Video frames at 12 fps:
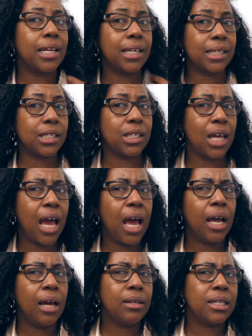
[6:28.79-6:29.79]
It is
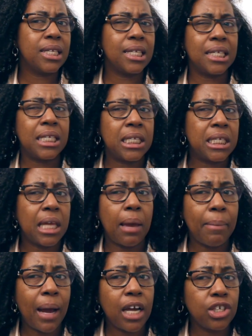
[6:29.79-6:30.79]

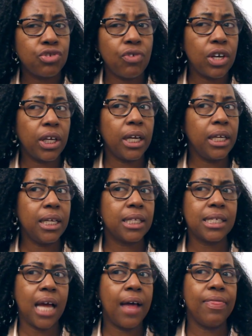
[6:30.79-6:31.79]
semi-shrunken.
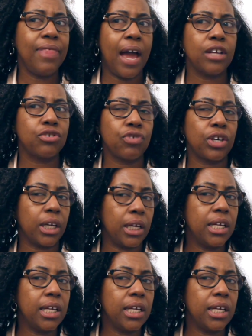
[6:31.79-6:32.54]
It's not that shrunken.